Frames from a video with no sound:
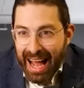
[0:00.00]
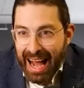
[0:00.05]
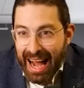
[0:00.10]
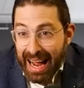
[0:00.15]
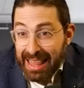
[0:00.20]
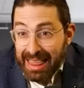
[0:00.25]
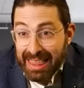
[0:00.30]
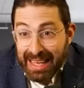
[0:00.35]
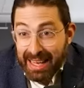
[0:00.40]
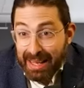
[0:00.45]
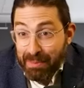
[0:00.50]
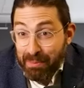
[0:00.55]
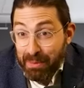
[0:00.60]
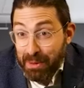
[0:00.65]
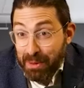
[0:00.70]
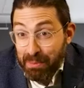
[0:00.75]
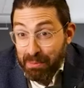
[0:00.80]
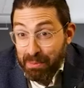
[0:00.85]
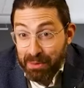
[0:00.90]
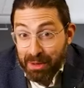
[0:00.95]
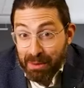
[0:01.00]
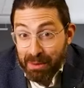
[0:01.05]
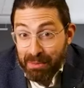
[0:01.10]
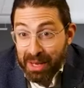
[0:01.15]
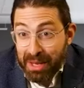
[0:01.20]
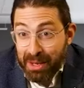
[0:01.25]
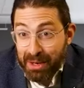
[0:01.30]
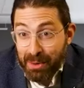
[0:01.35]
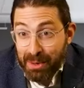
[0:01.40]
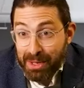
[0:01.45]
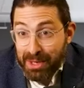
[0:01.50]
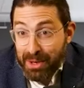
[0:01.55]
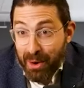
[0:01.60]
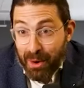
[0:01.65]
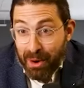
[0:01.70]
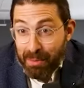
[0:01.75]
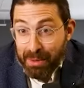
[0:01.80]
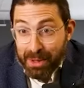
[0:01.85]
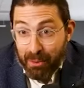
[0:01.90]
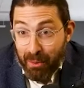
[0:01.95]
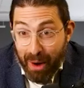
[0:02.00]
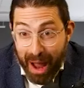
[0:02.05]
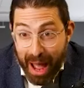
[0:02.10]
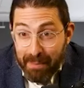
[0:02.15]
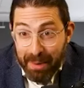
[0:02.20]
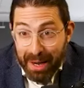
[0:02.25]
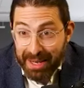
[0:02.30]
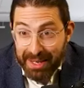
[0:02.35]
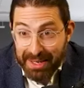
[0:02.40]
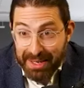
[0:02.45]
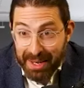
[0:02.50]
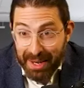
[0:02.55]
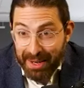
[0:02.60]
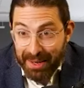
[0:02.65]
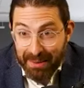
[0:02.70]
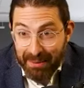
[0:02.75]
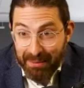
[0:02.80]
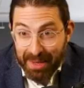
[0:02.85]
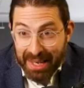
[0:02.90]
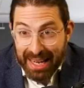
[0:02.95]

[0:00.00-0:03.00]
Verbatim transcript: I think between, between me and you, it's hard to be the rabbi's son. Mm.